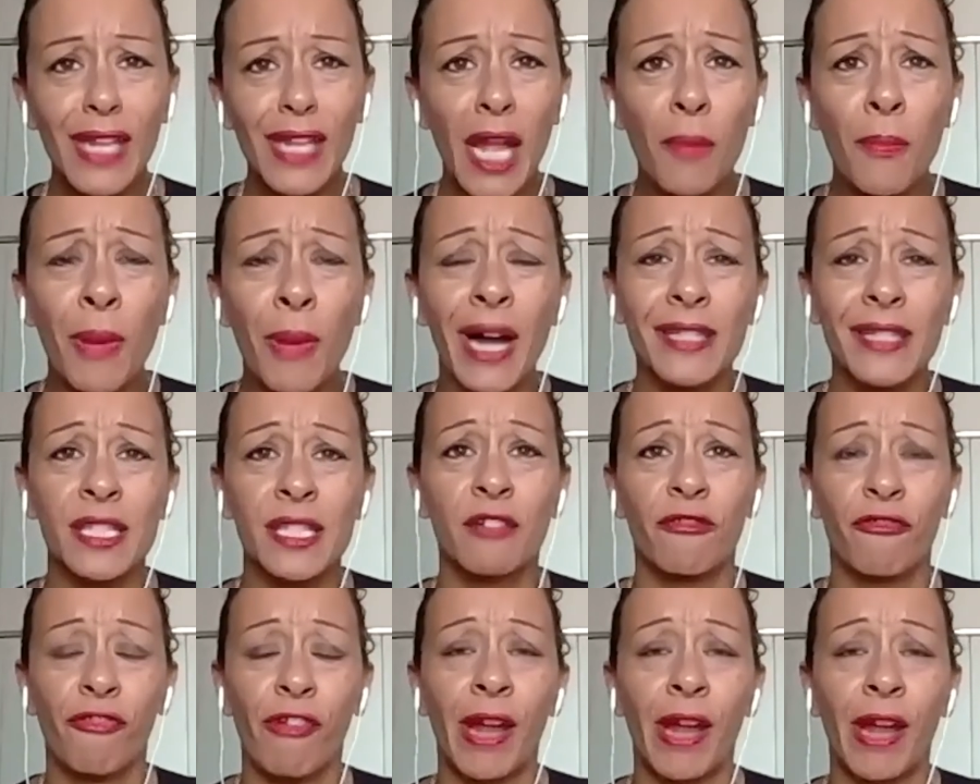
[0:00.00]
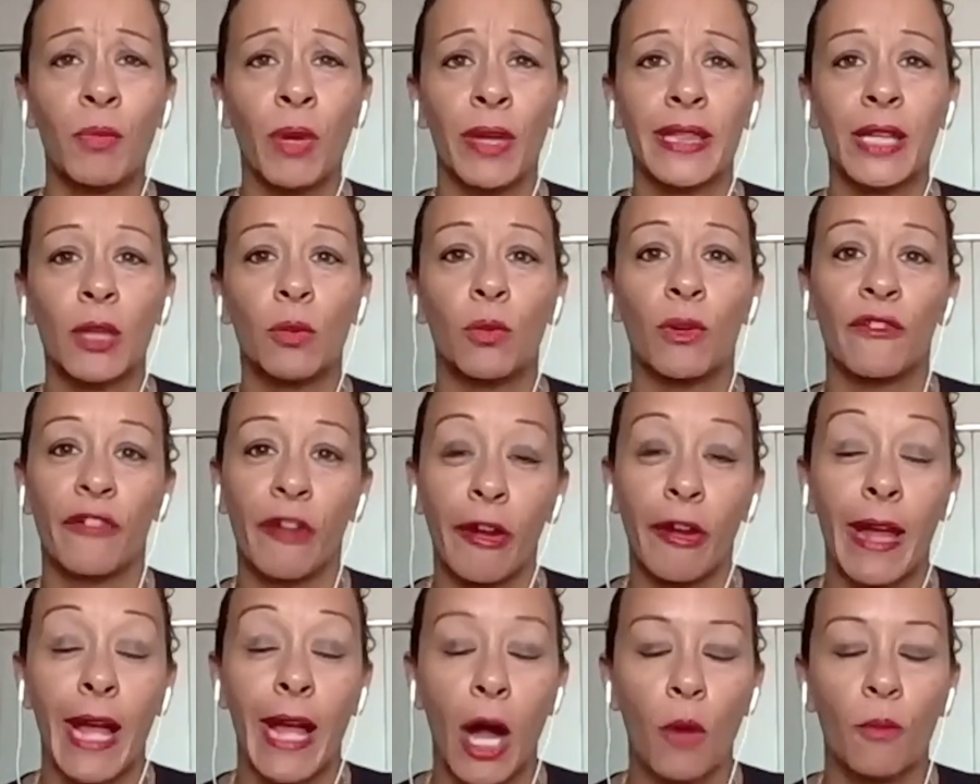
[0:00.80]
Parts of the framework that were
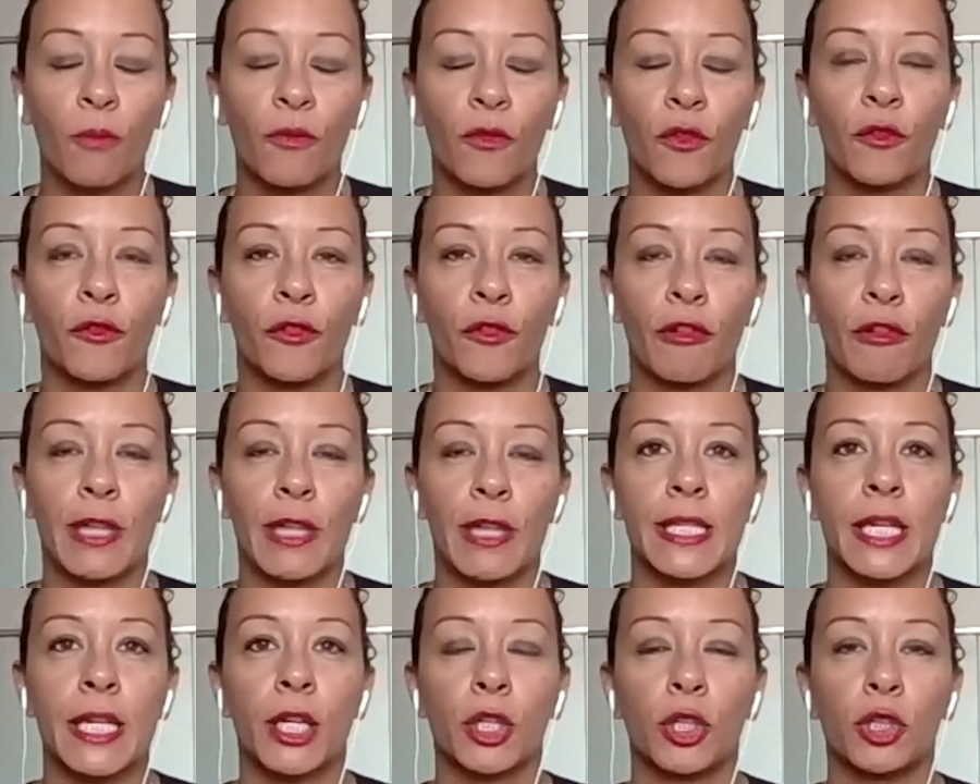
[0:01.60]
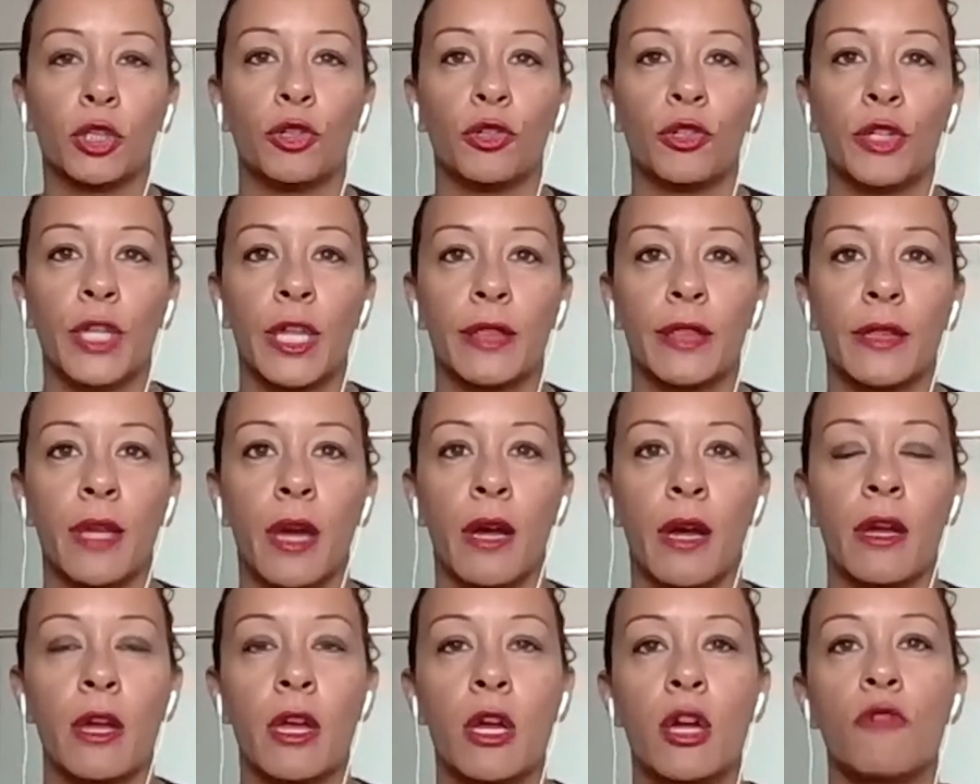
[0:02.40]
very helpful for us included
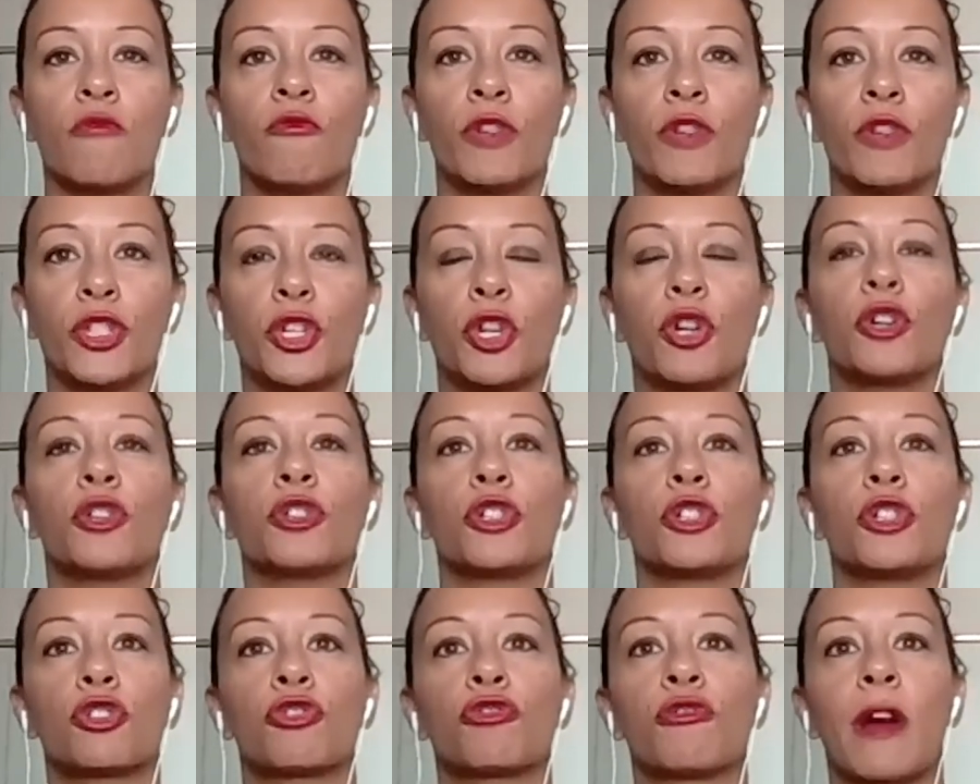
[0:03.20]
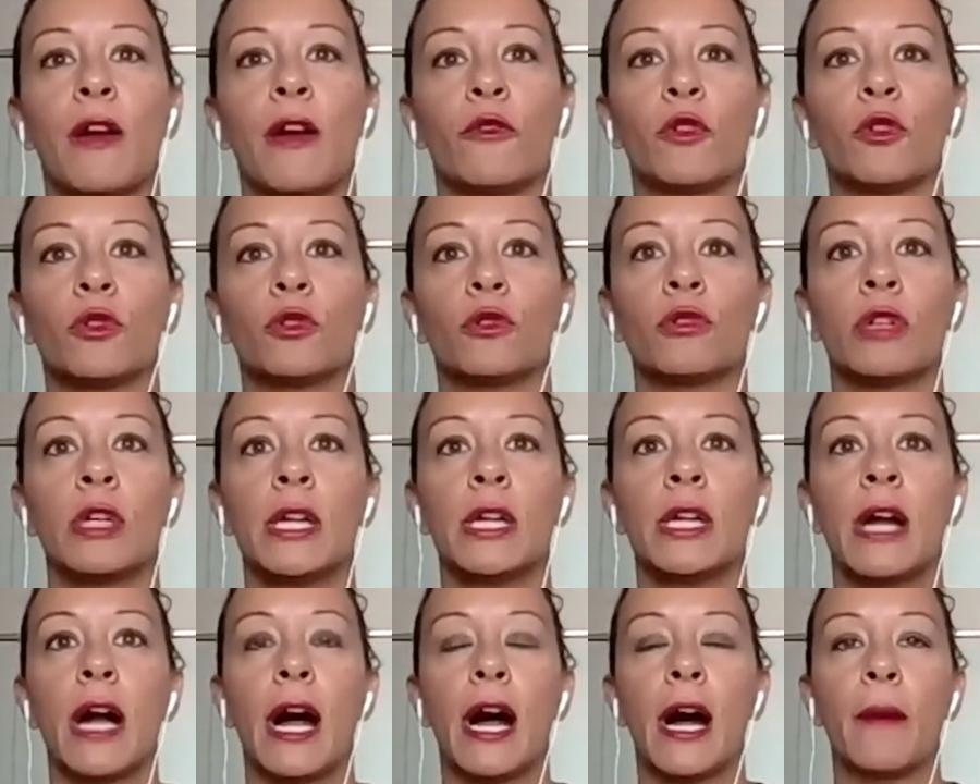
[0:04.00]
the return to travel
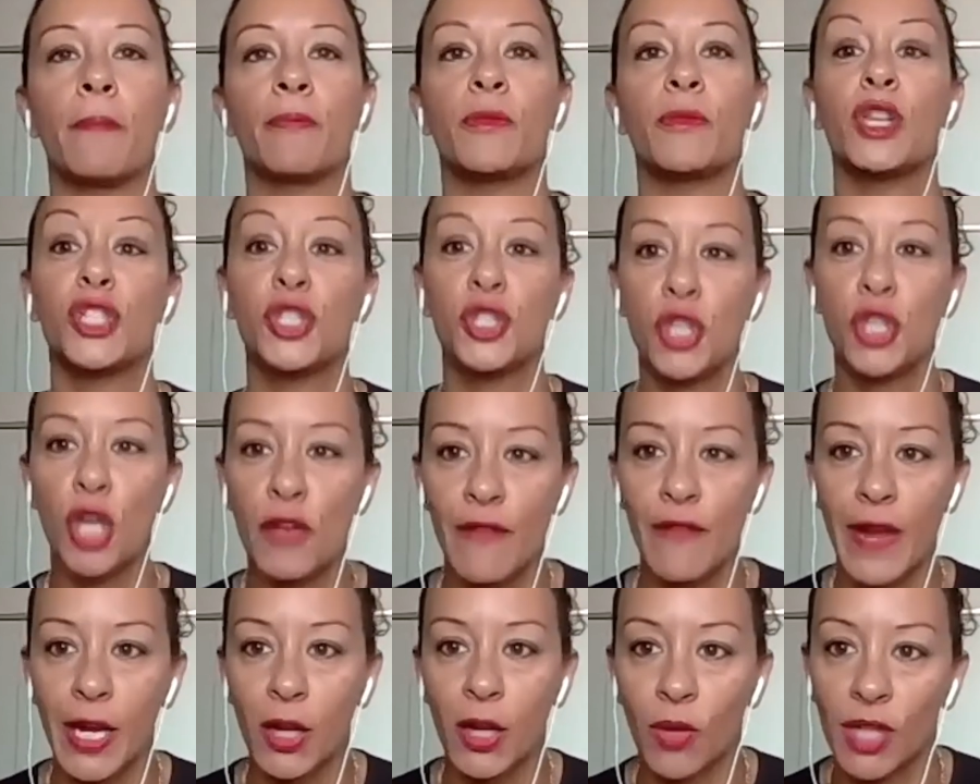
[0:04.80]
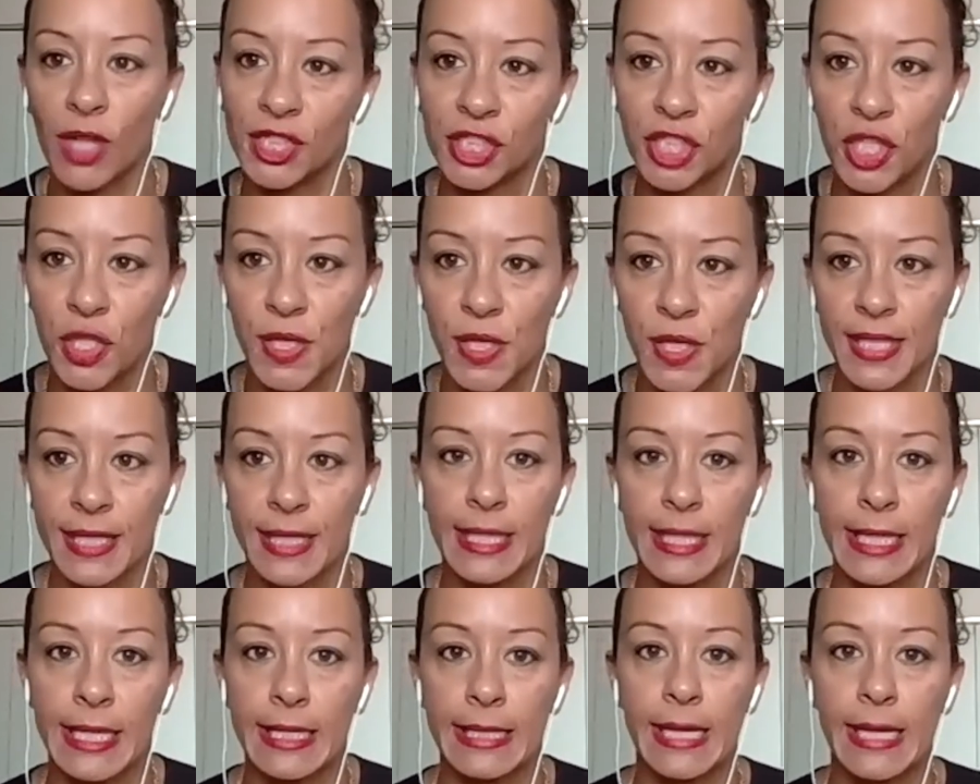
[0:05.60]
survey questions, as an
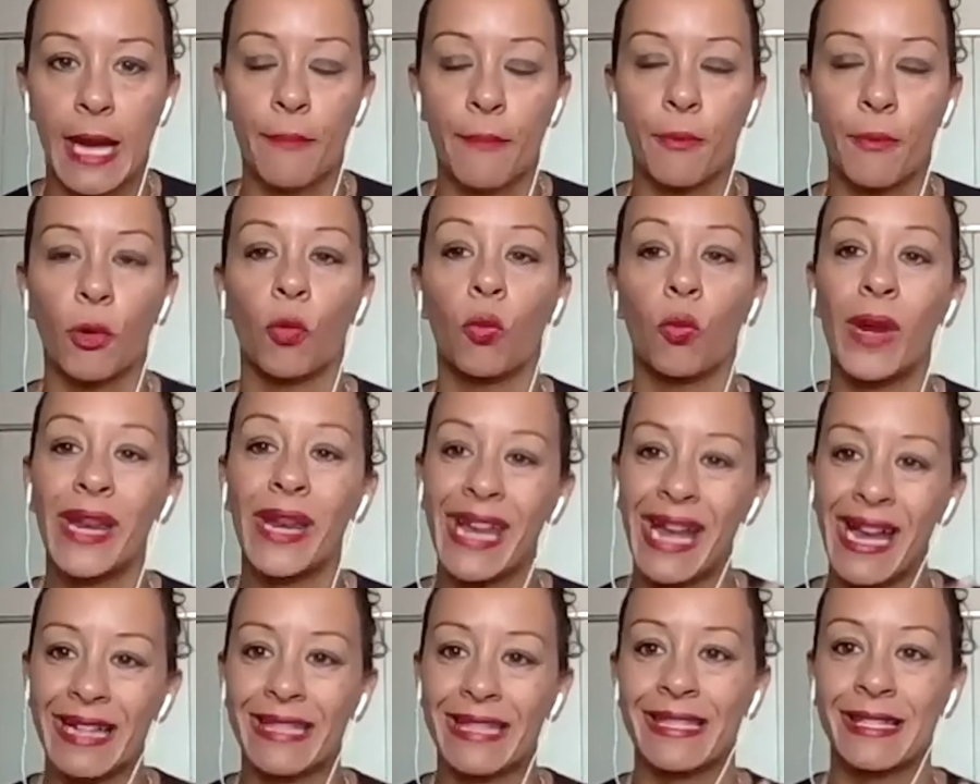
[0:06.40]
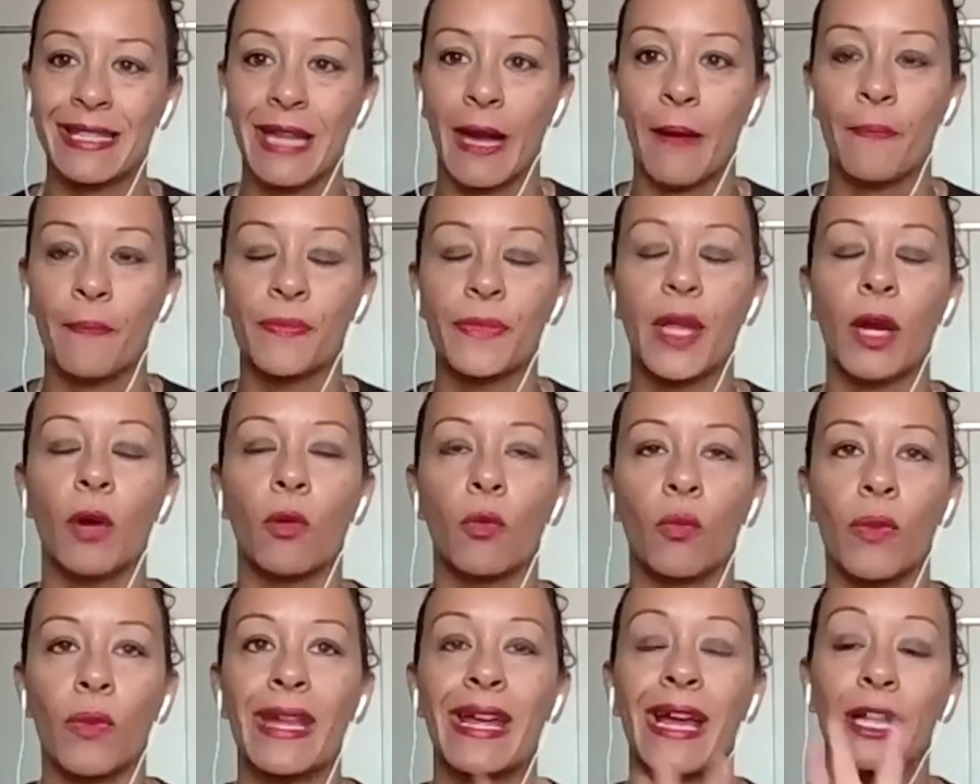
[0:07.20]
example. We had some that
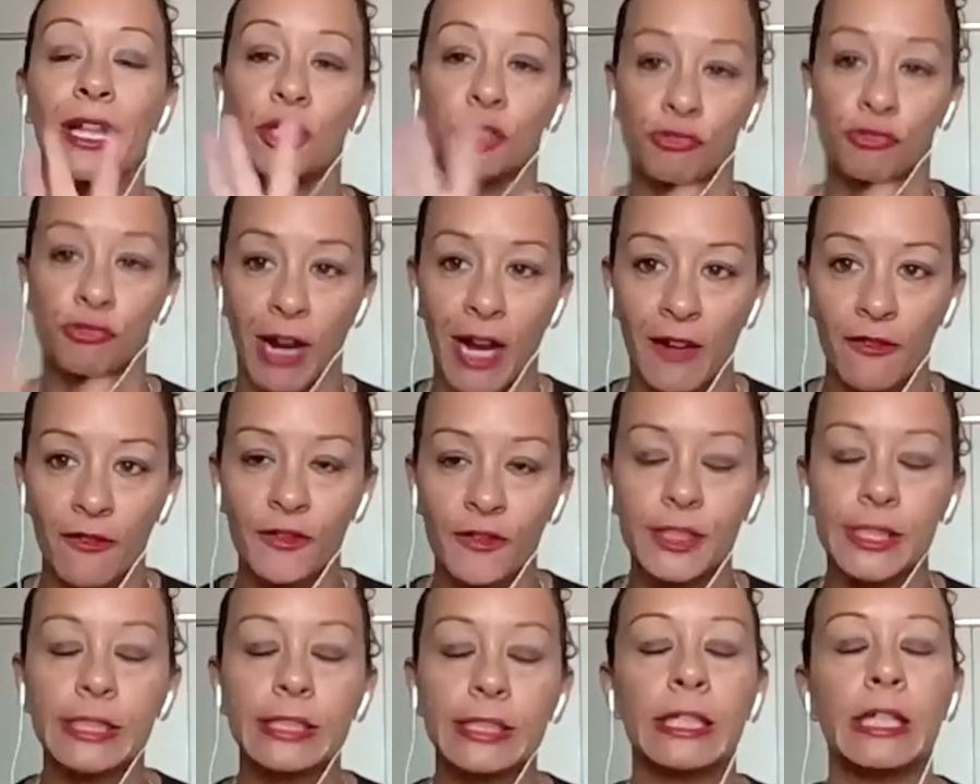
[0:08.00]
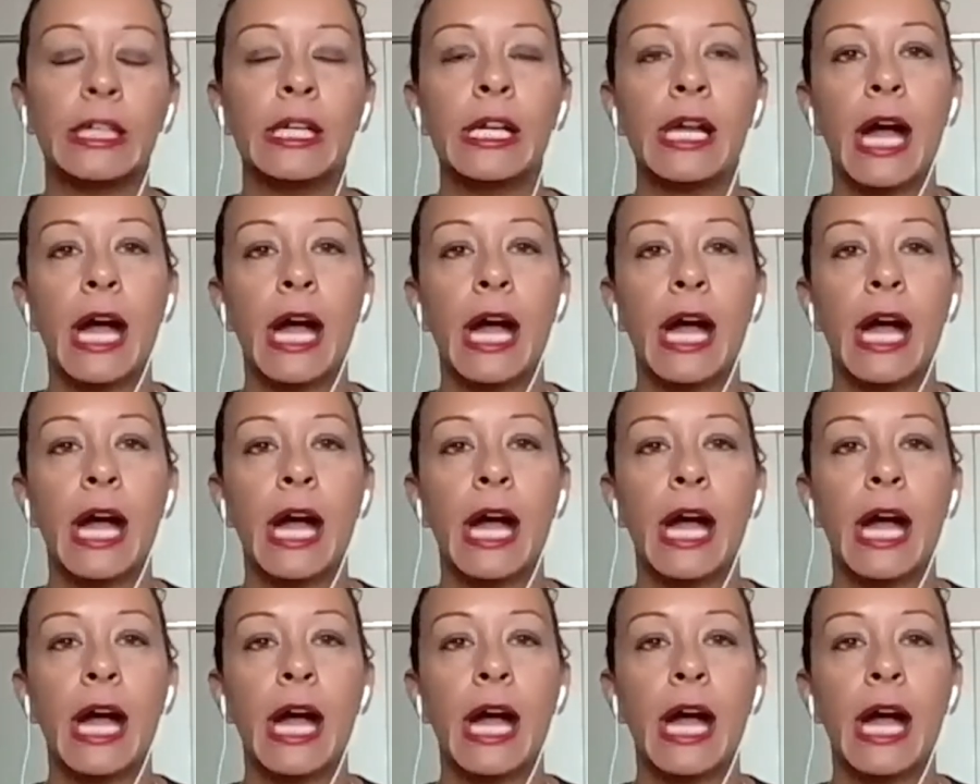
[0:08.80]
we had drafted.